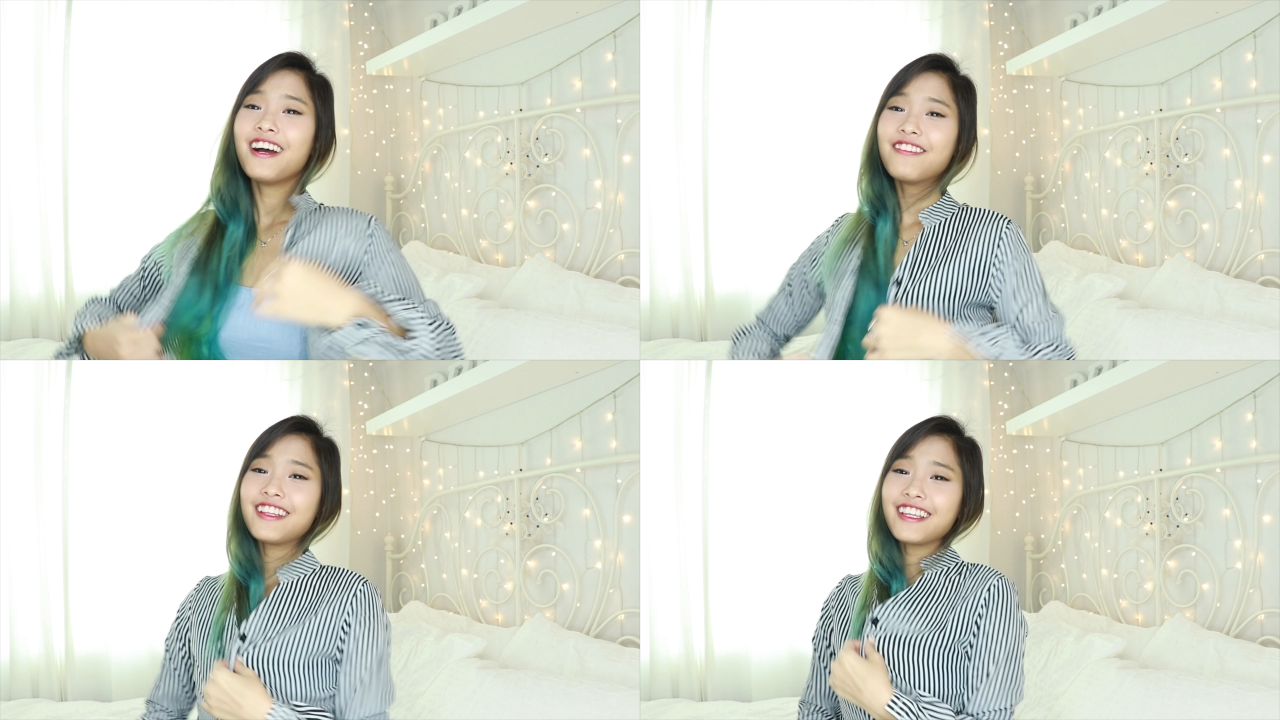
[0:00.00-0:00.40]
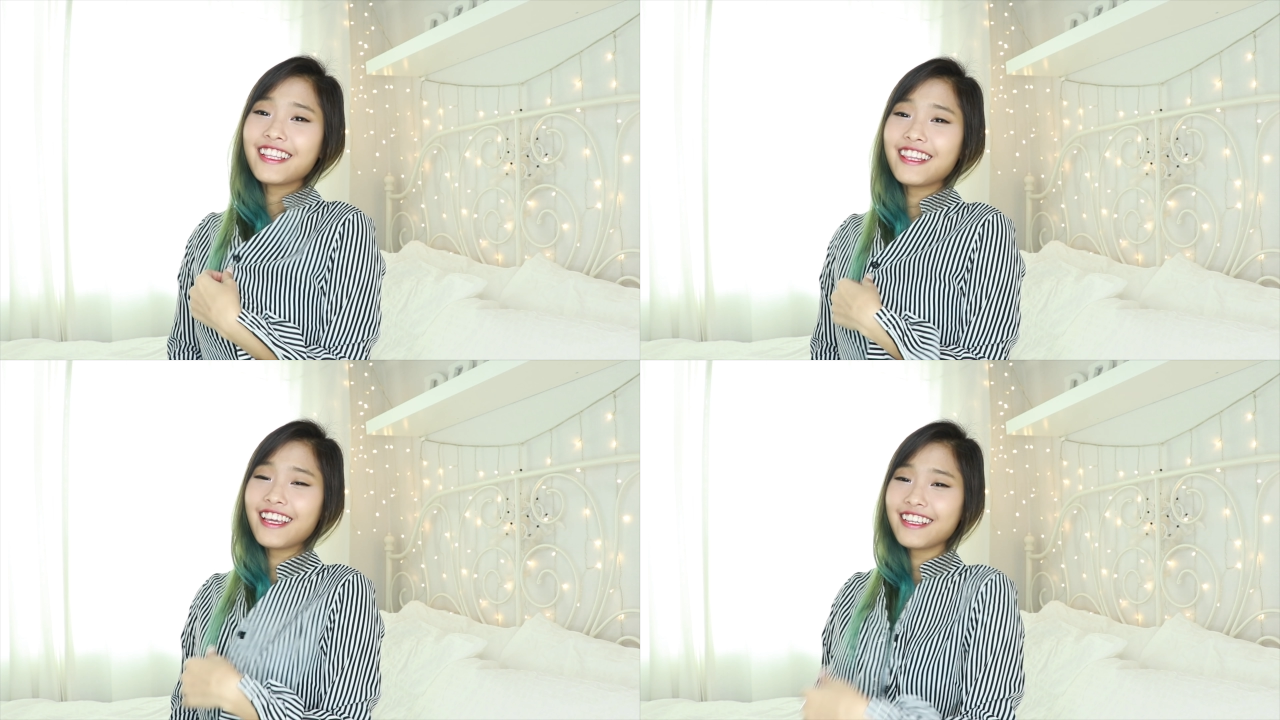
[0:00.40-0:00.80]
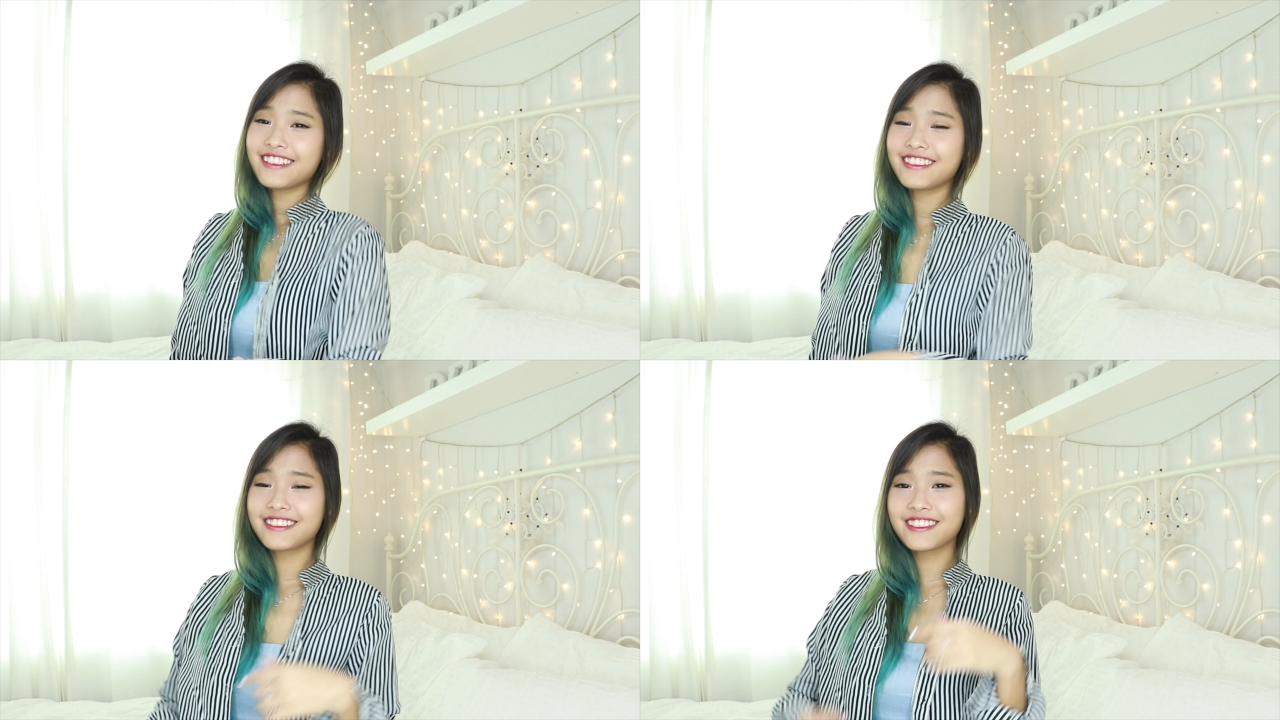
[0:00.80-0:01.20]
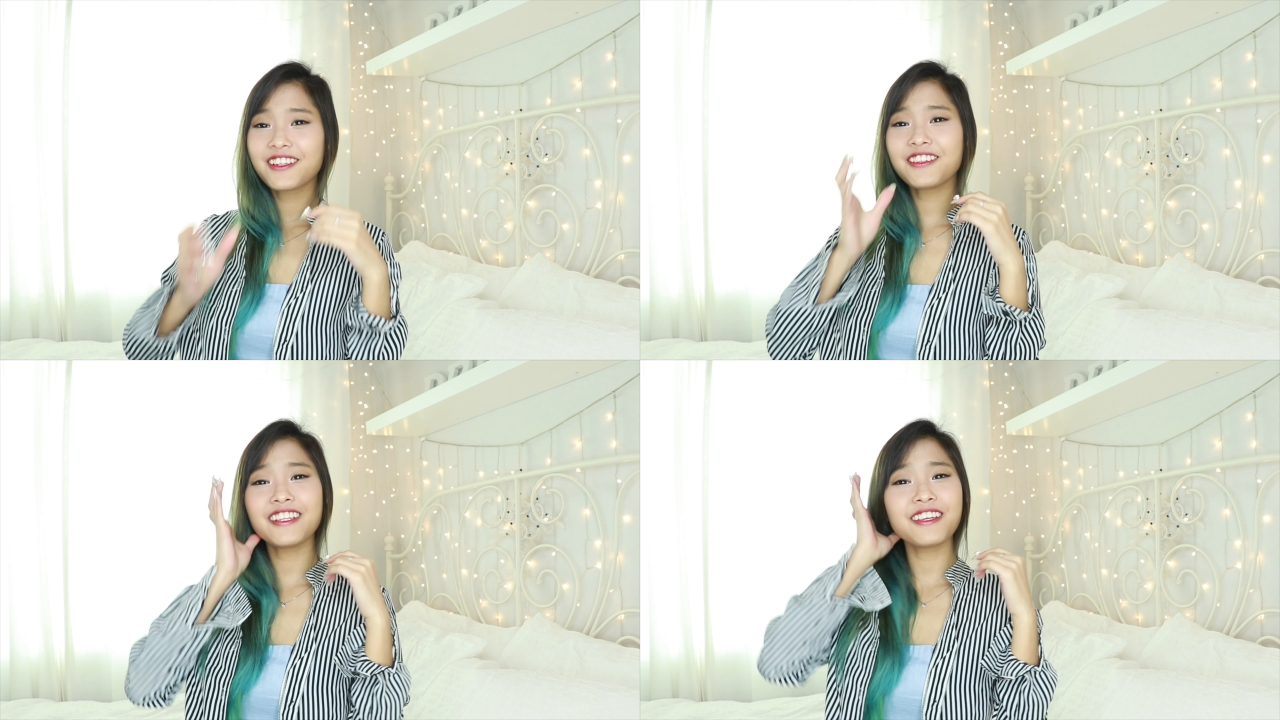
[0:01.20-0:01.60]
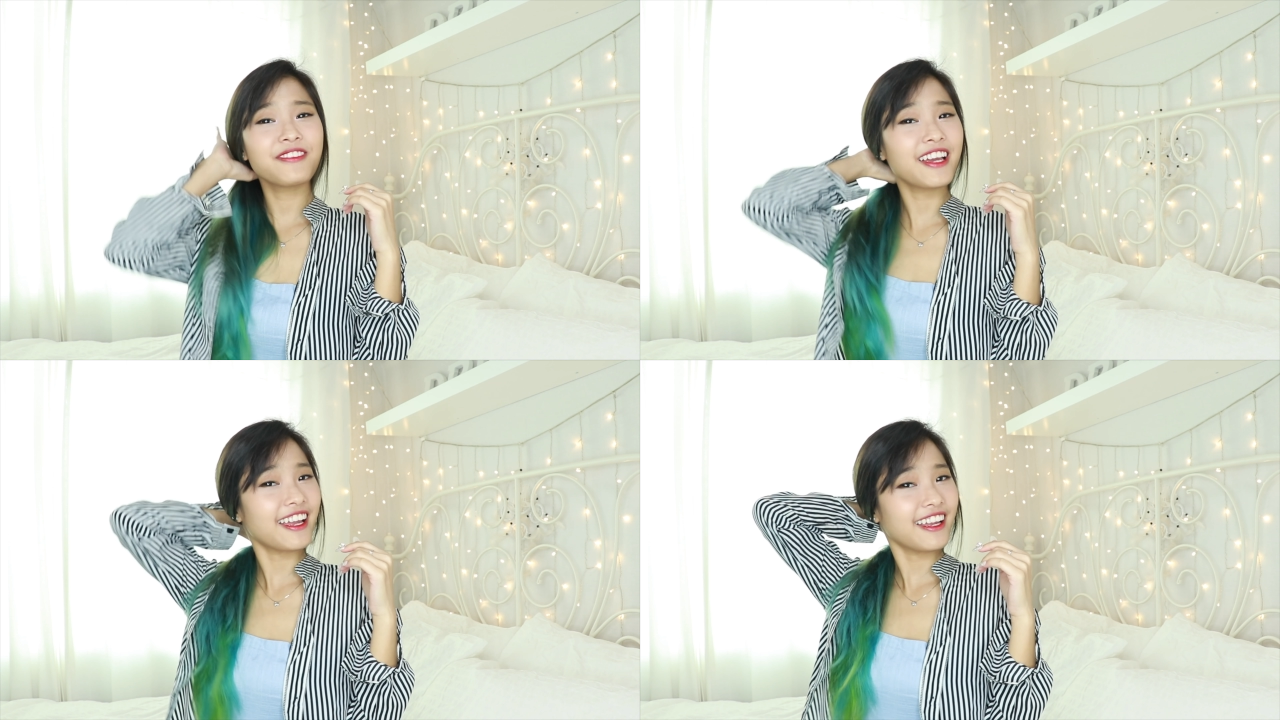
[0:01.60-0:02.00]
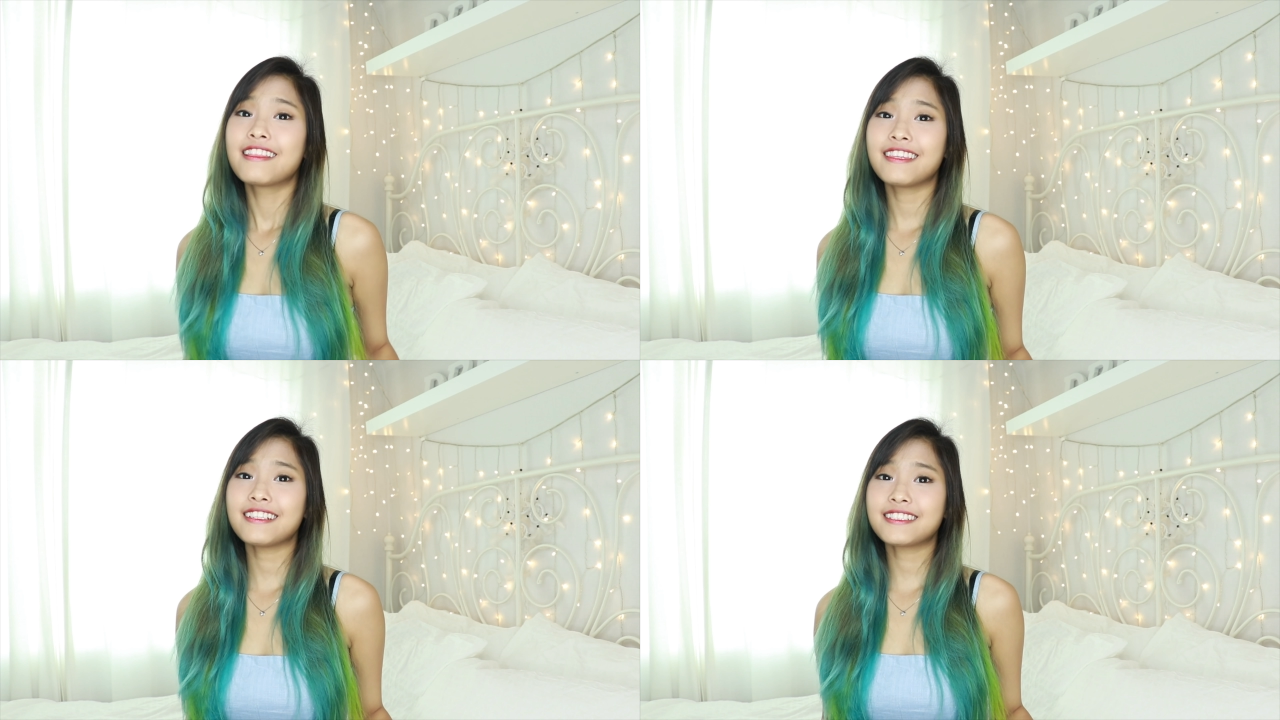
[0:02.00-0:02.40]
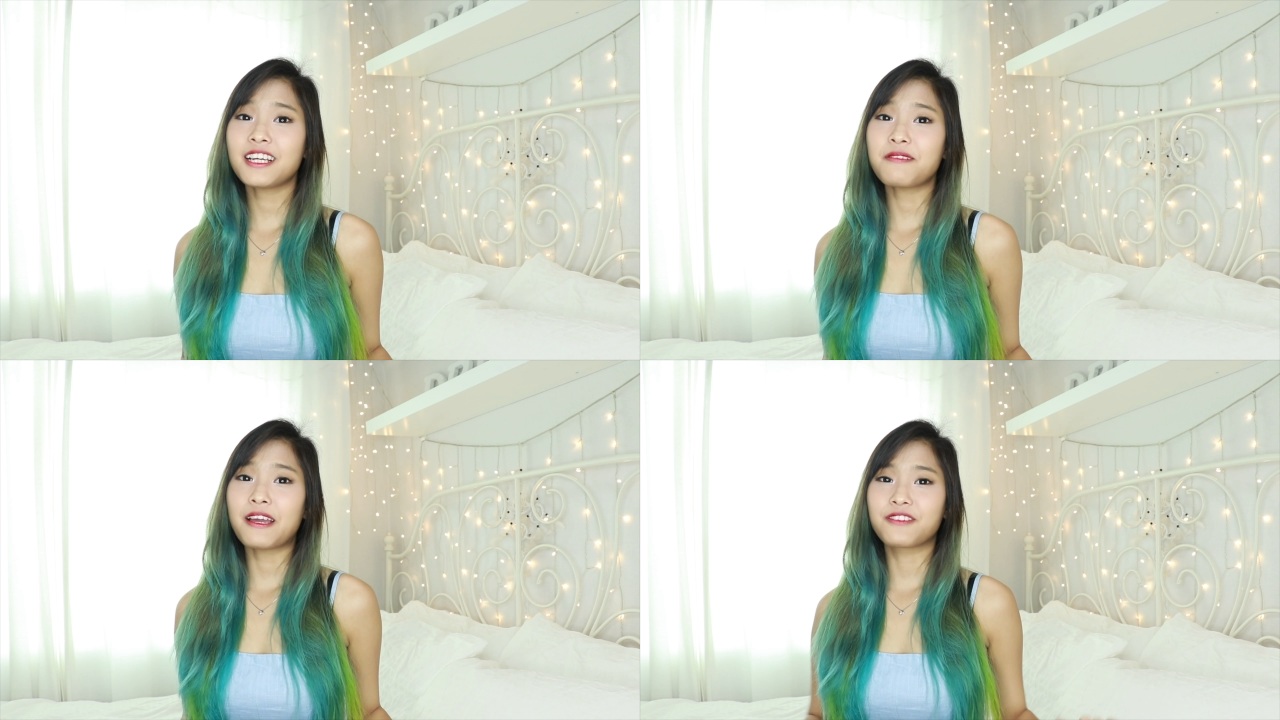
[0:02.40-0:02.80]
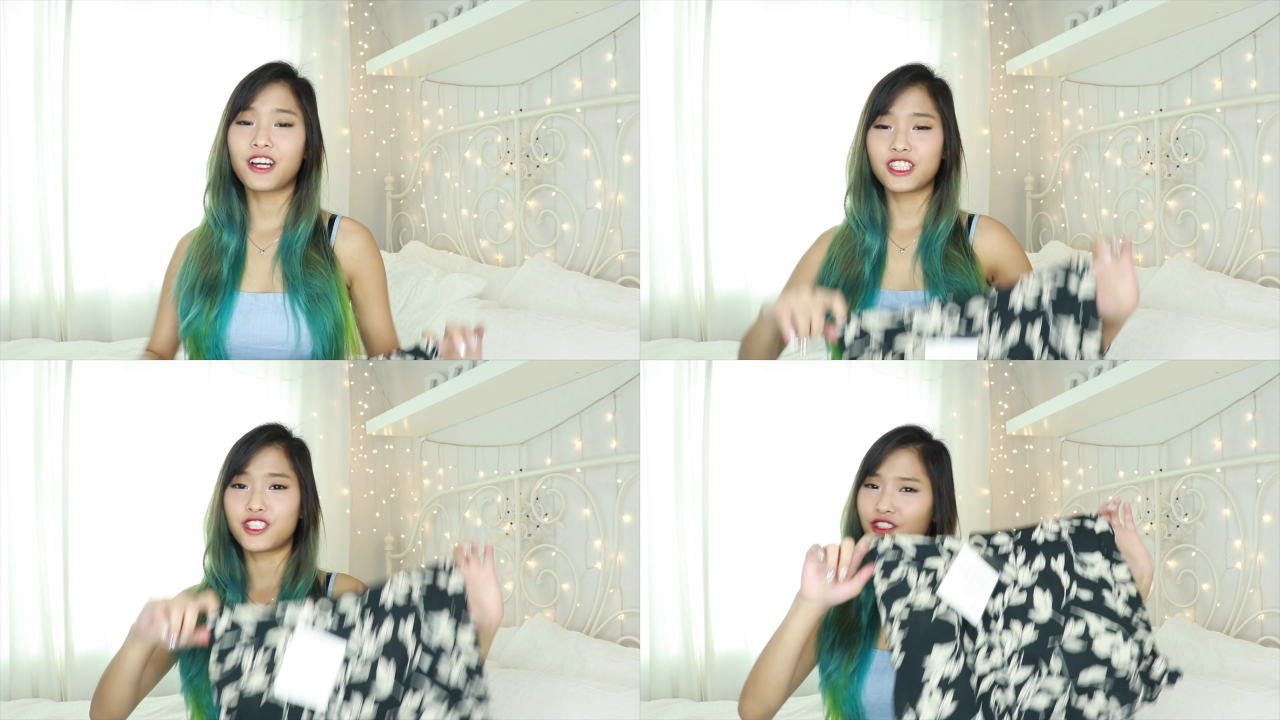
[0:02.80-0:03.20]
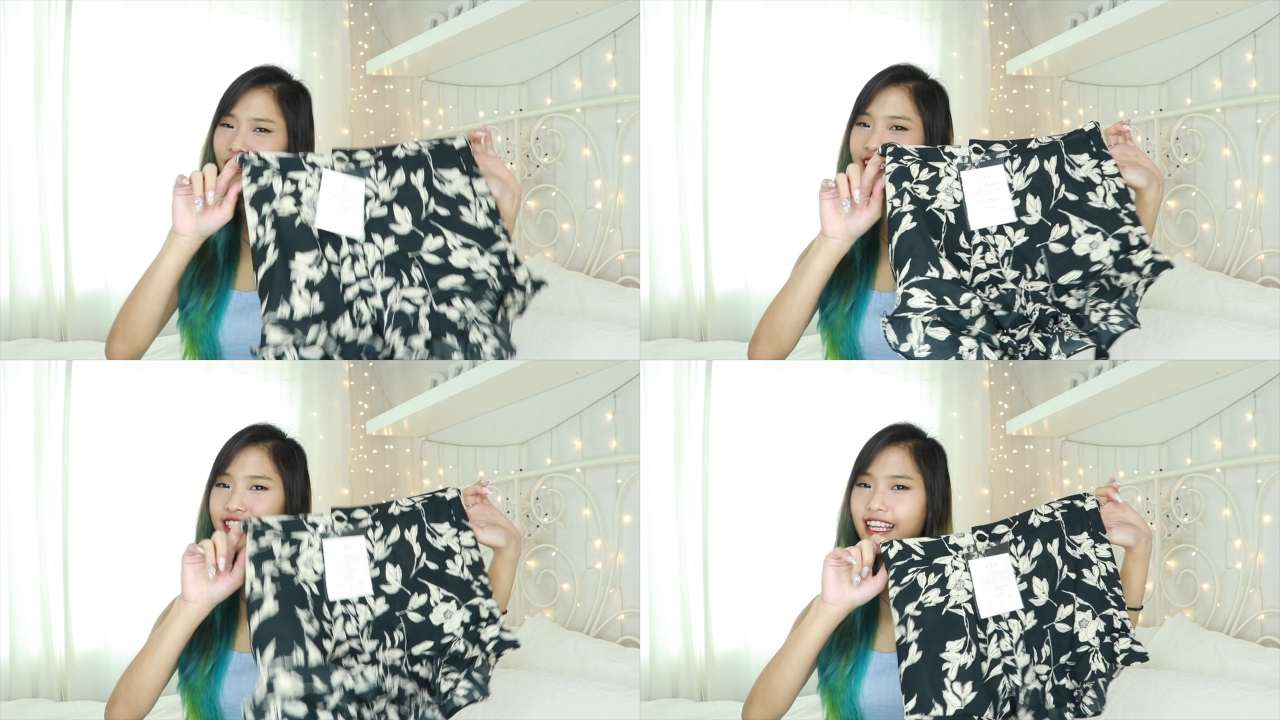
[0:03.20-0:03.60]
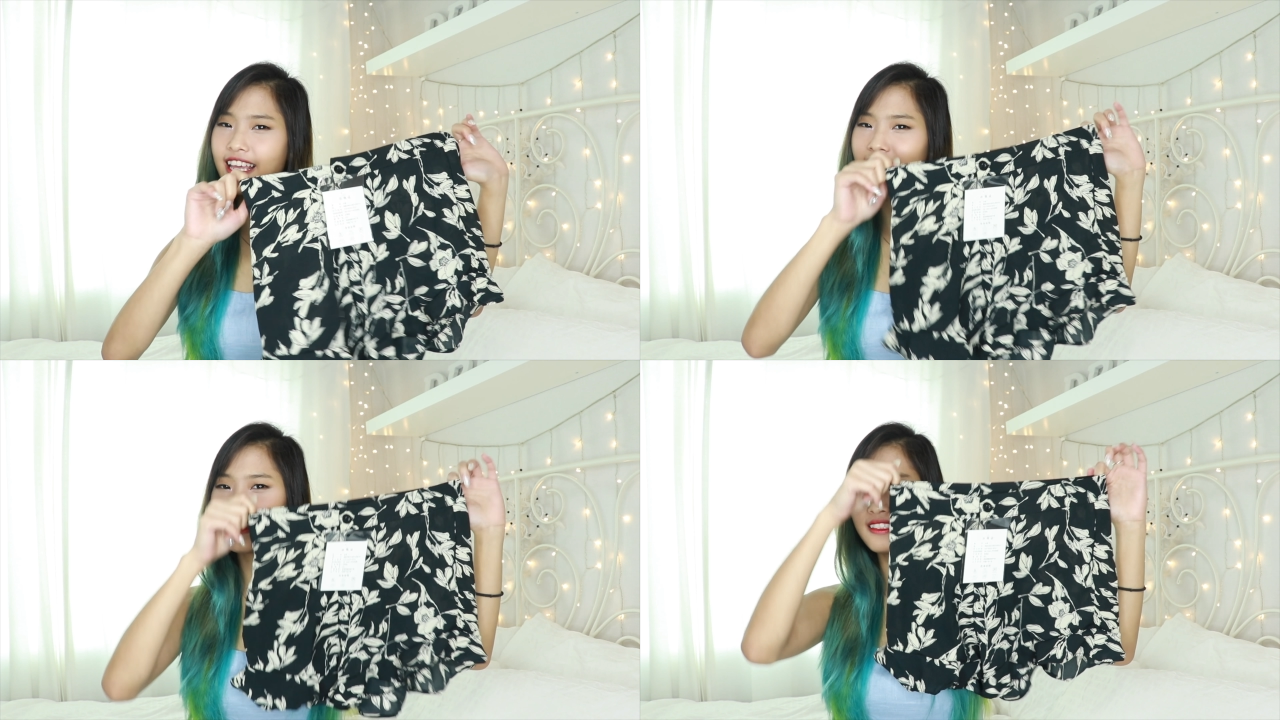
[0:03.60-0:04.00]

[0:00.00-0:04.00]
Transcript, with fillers: But look at that. It's so laid back. Next up, I've got a short and